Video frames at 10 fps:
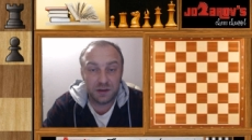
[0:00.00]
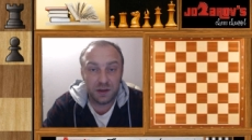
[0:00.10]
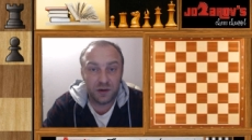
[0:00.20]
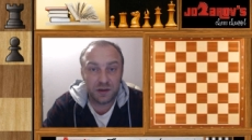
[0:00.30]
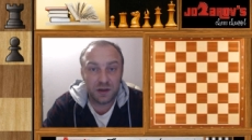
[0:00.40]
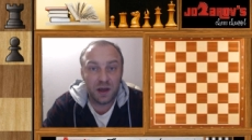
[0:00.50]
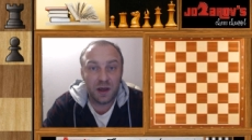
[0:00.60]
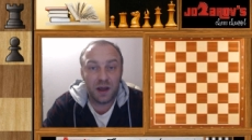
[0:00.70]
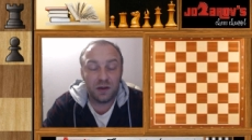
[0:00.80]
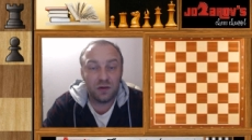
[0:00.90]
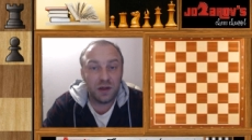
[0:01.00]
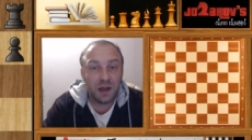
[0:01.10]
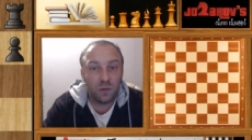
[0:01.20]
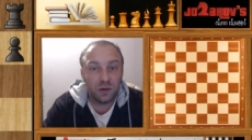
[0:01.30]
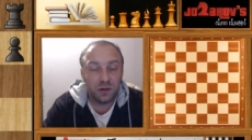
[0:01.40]
series and
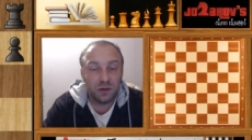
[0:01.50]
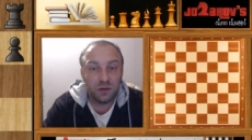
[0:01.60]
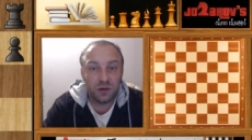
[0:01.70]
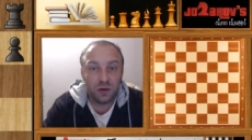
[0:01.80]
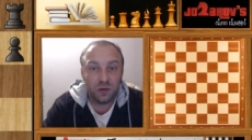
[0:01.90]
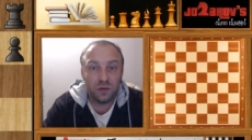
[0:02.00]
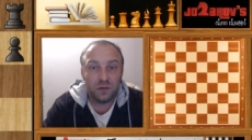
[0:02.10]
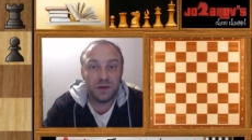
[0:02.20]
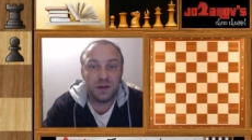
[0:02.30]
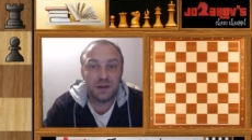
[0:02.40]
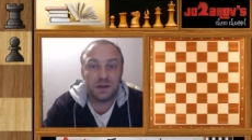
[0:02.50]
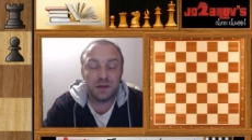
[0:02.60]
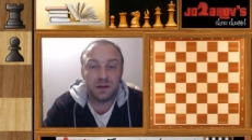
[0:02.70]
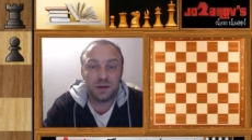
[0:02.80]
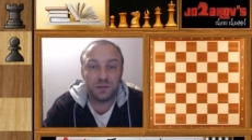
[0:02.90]
today I wanted to show you this
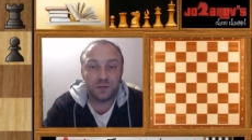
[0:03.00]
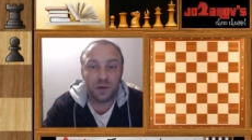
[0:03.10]
uh,